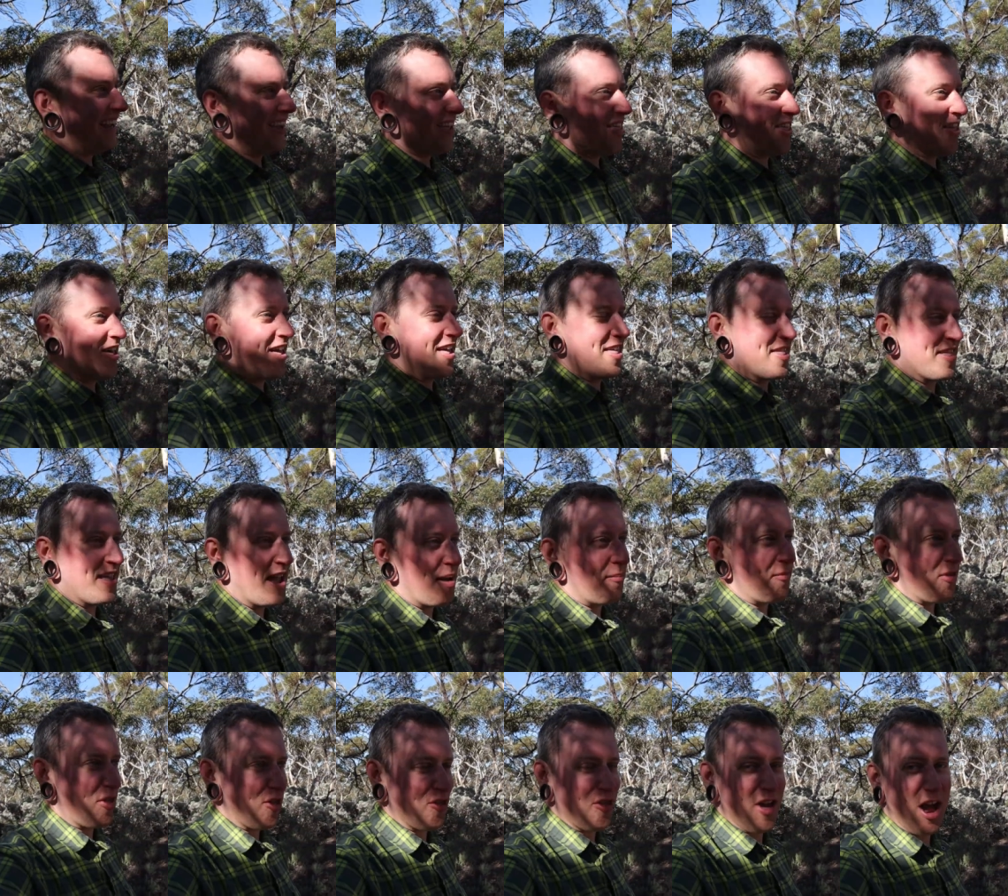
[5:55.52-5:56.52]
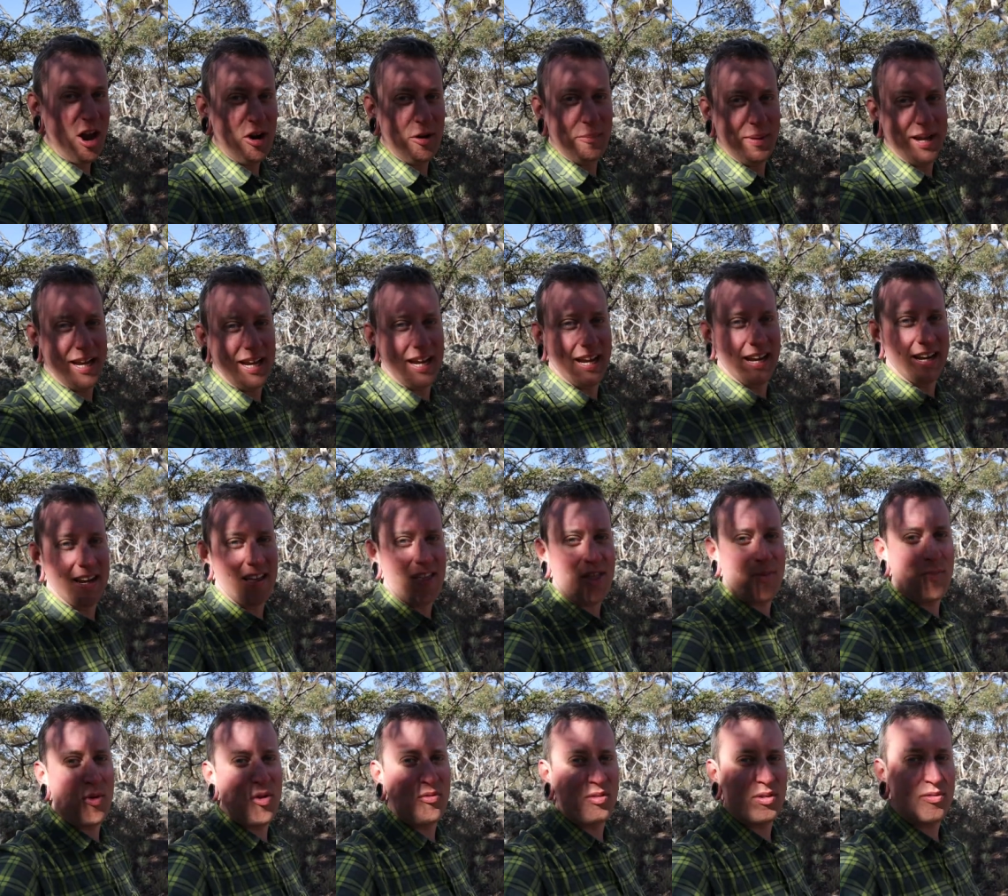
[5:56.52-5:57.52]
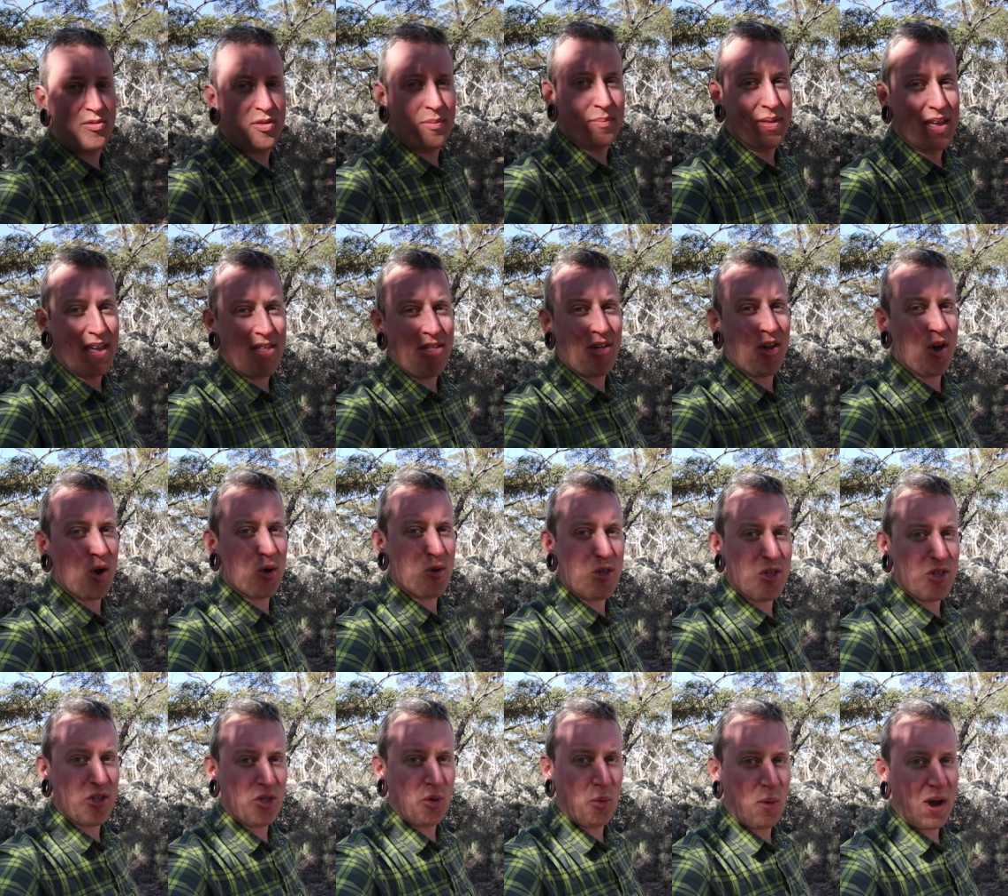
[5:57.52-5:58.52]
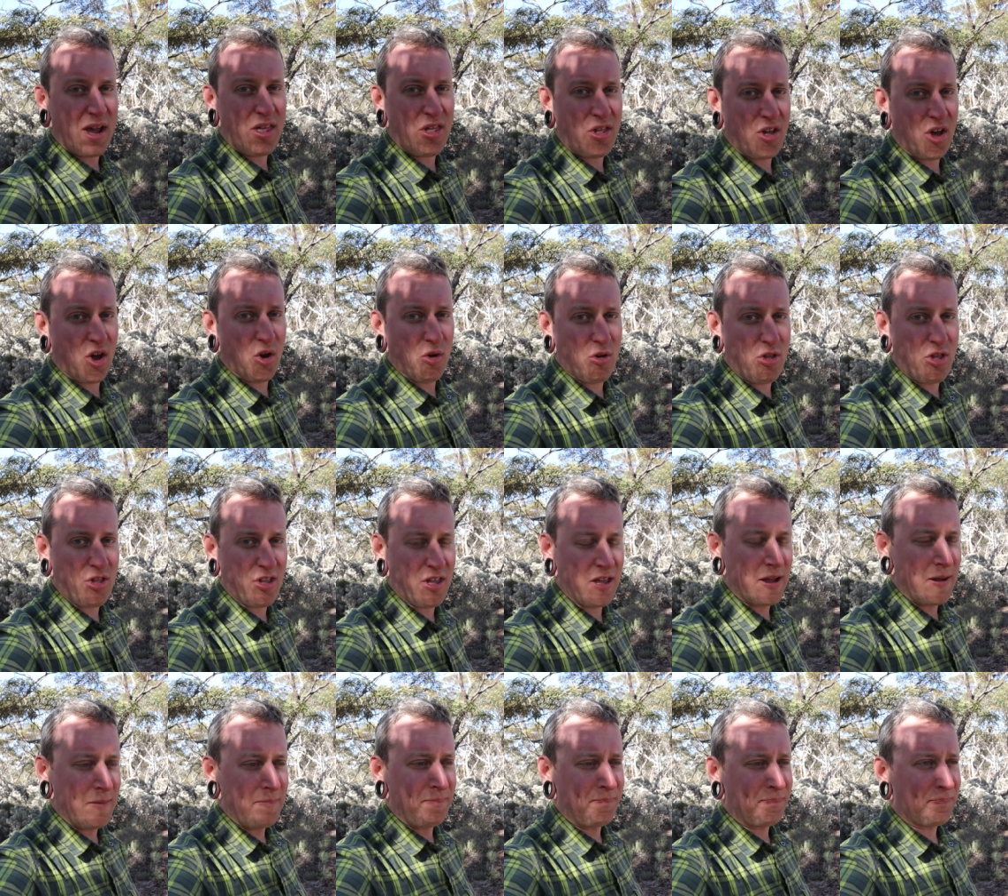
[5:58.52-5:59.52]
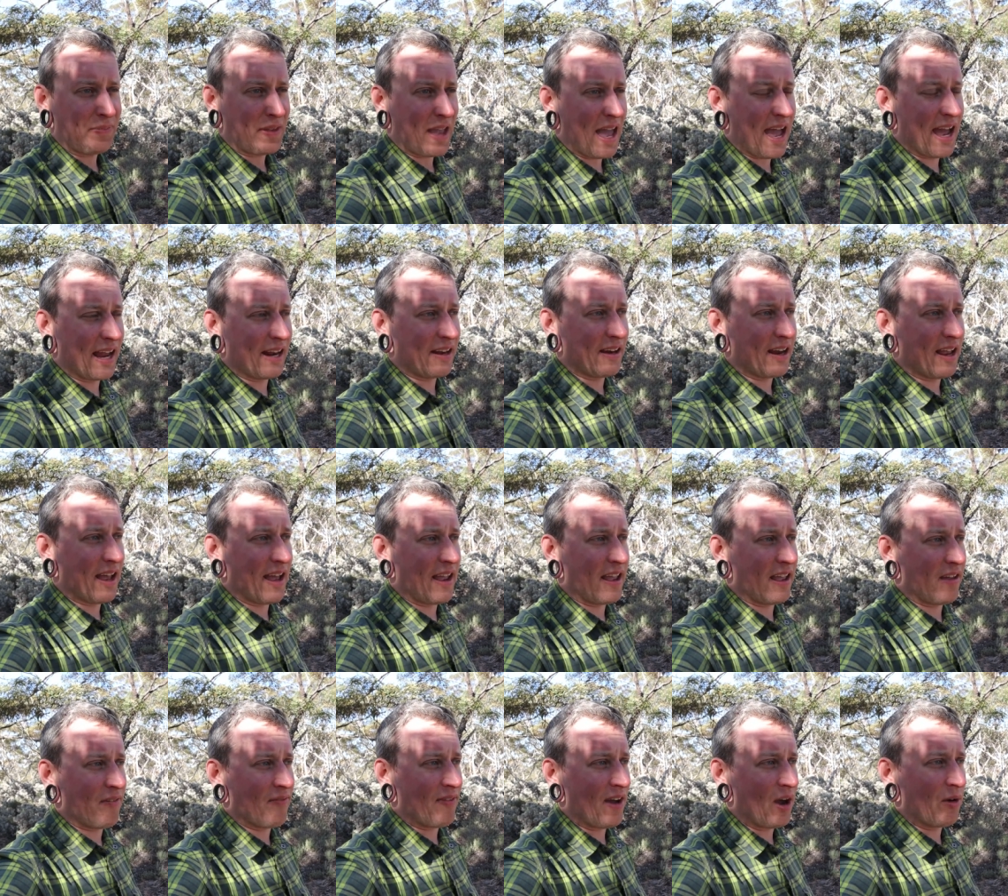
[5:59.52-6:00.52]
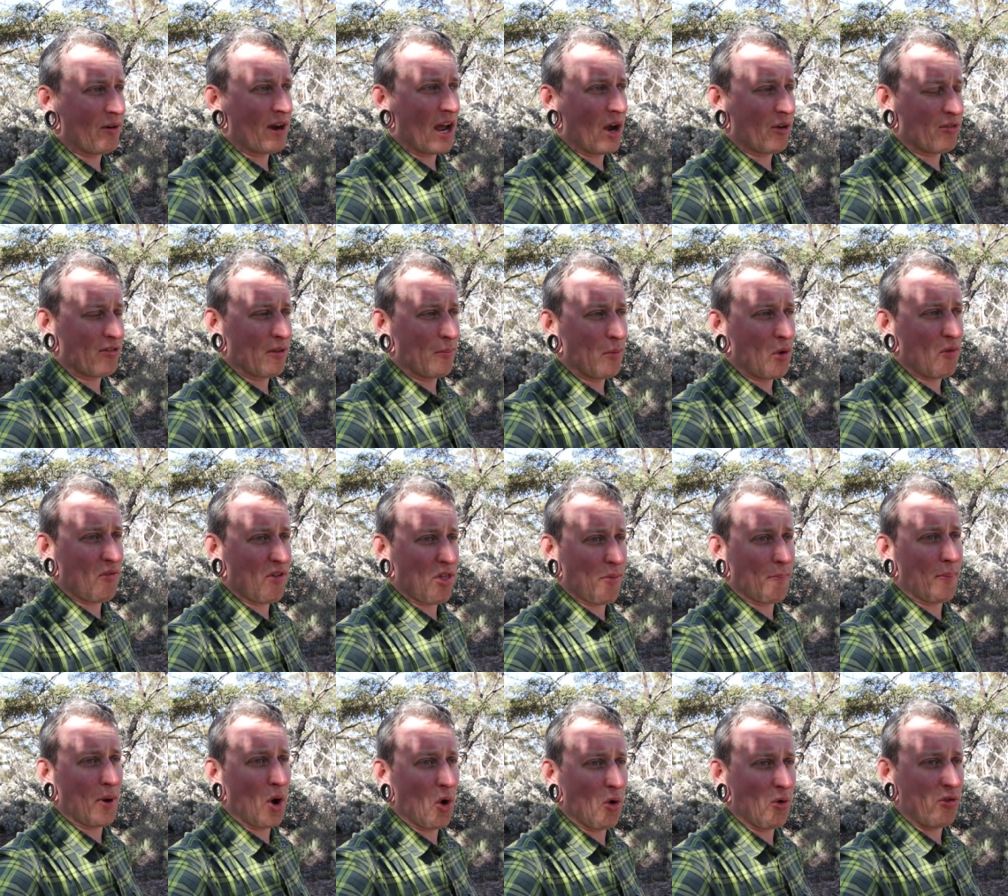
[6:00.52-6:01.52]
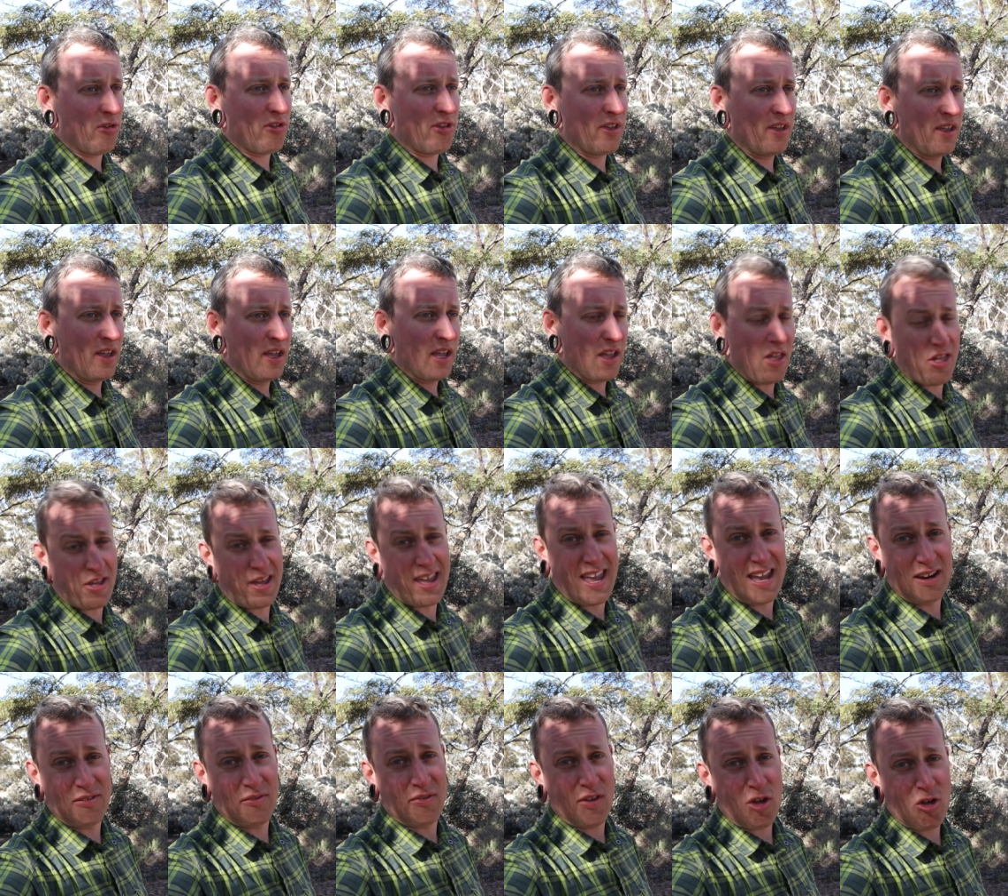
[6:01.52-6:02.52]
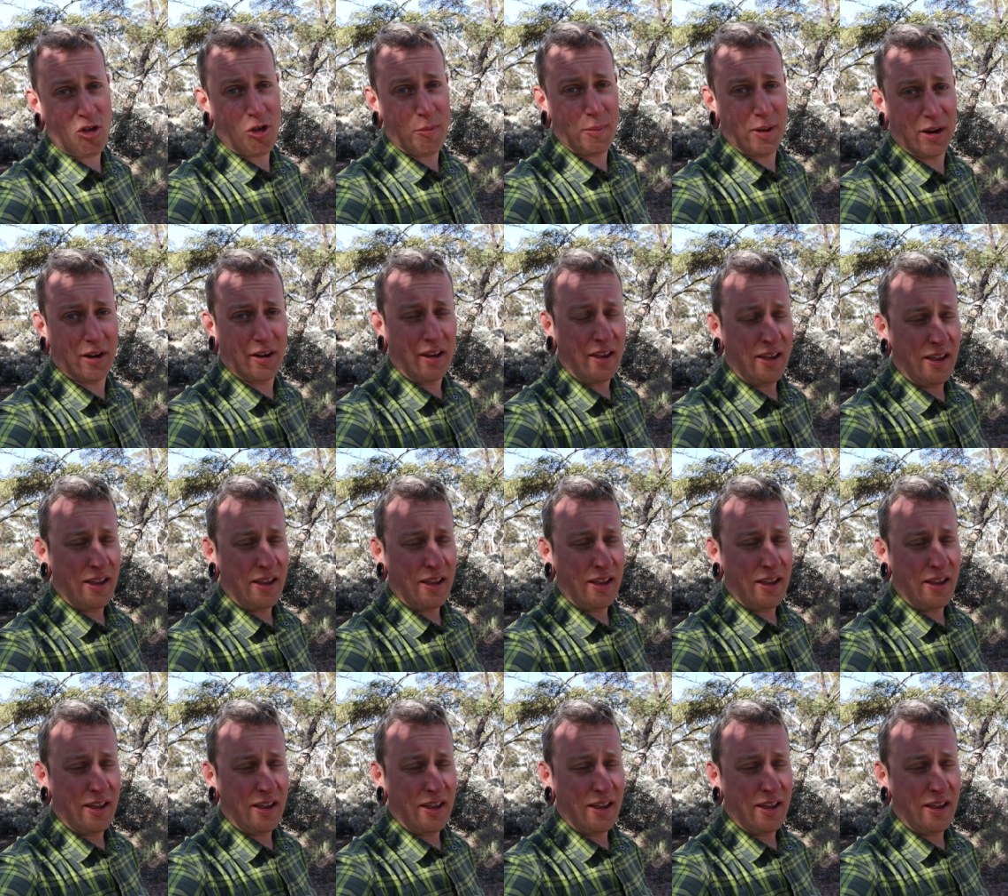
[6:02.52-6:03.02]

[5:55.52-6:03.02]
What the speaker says: So his name was Jeremy, and he's moving from the East Coast to the West Coast. And he found out to move his boat. He's a keen fisherman.